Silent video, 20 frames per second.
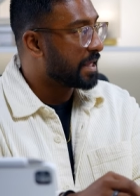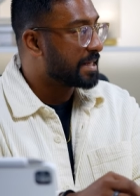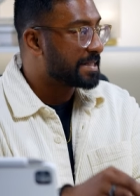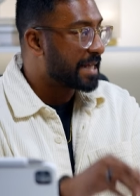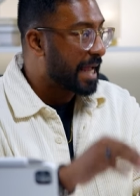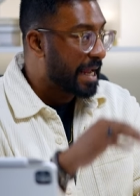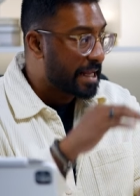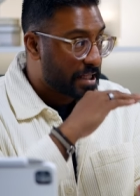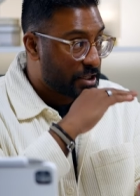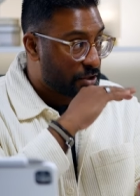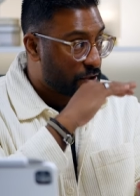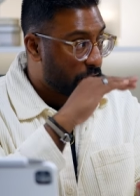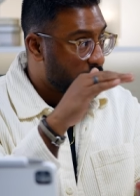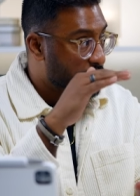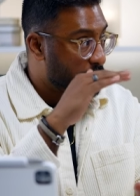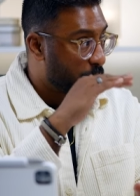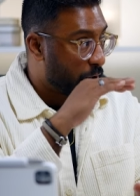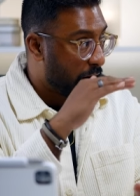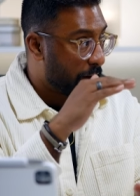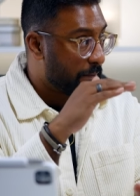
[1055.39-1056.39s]
Exactly. So
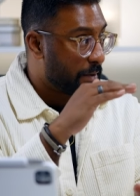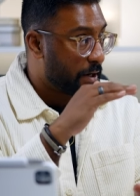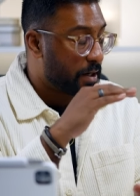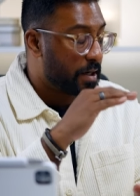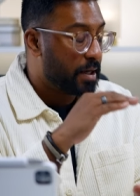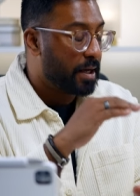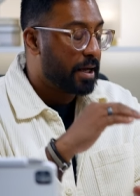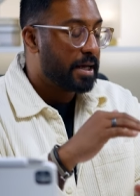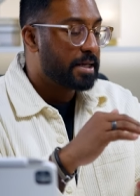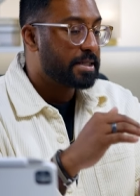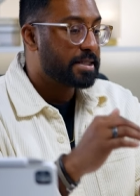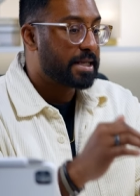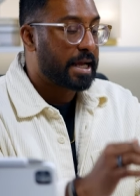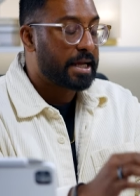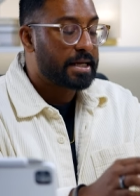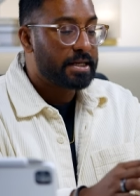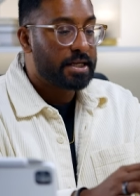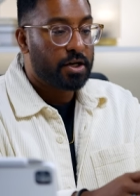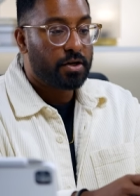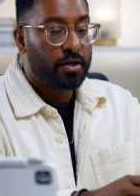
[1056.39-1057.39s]
that's primary.
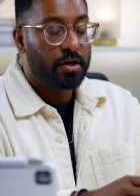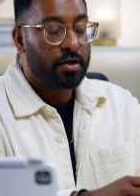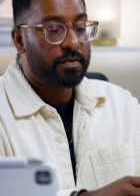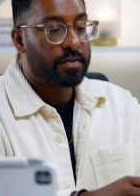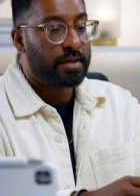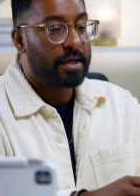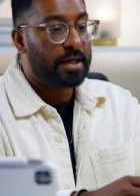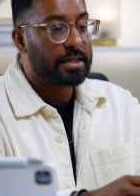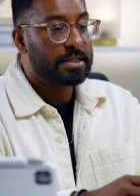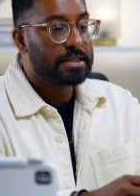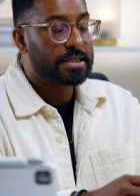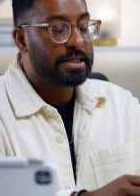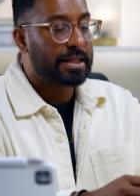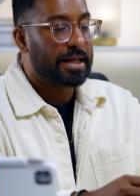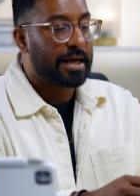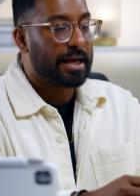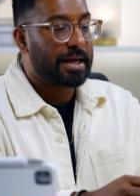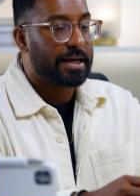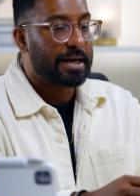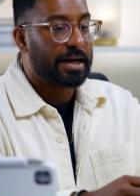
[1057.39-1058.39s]
Secondary are things
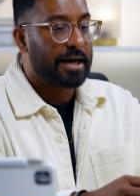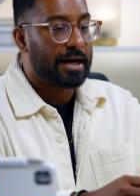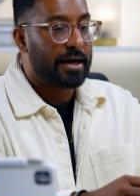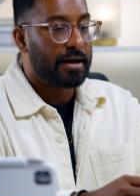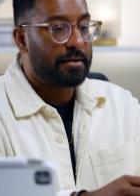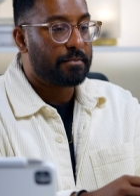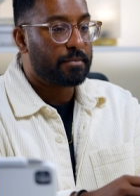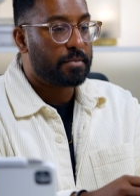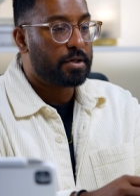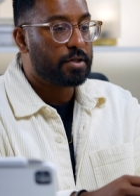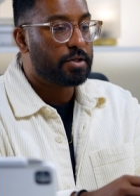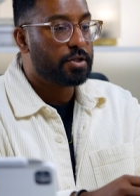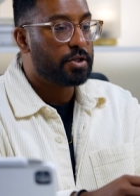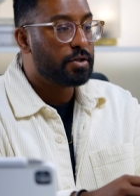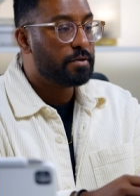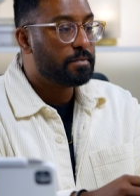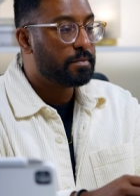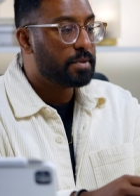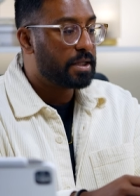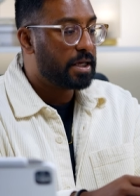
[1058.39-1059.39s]
like, um, do
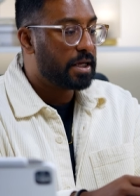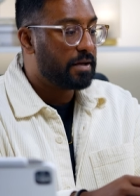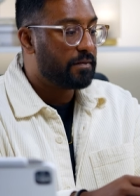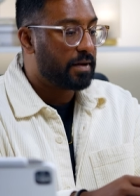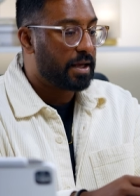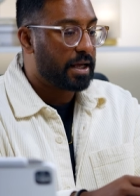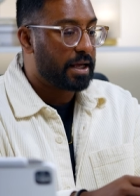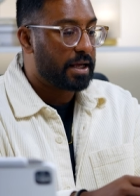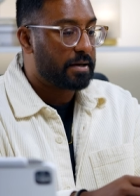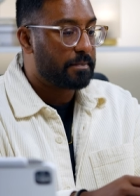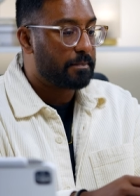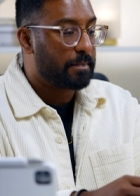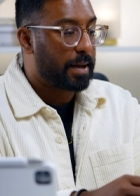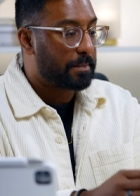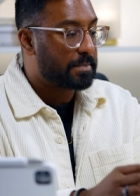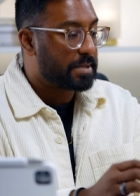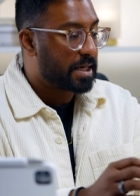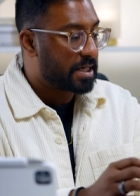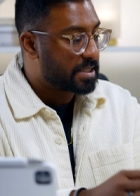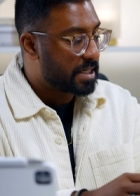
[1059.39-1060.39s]
you believe in
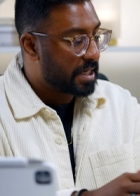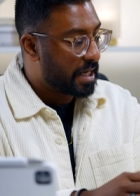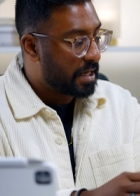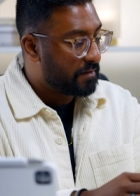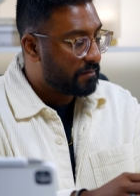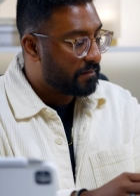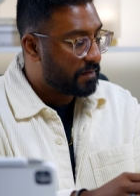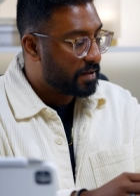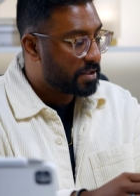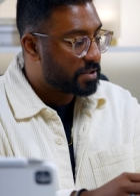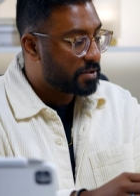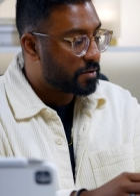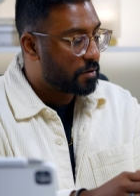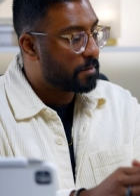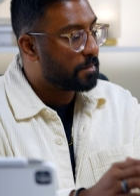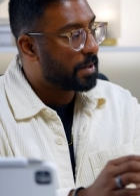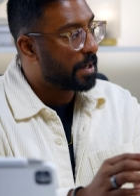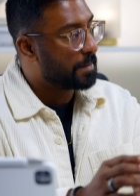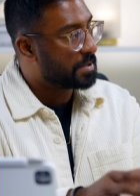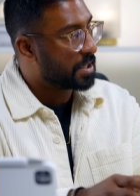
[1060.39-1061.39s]
baptizing infants
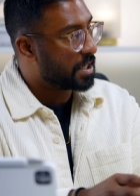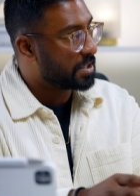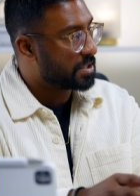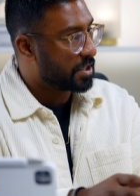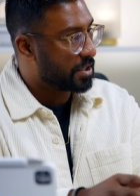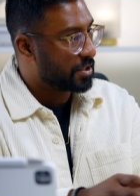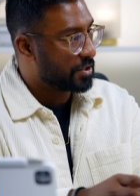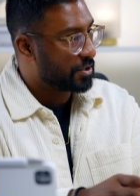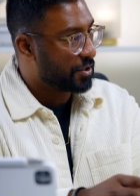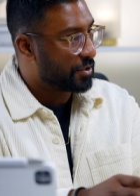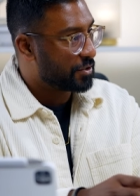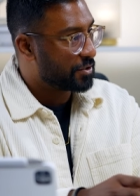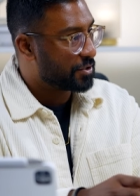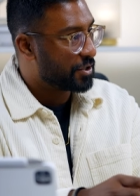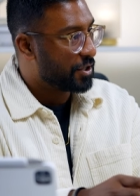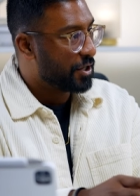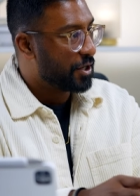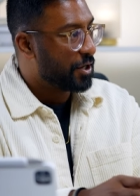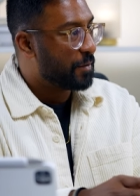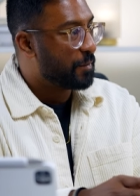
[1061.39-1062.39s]
or baptizing adults?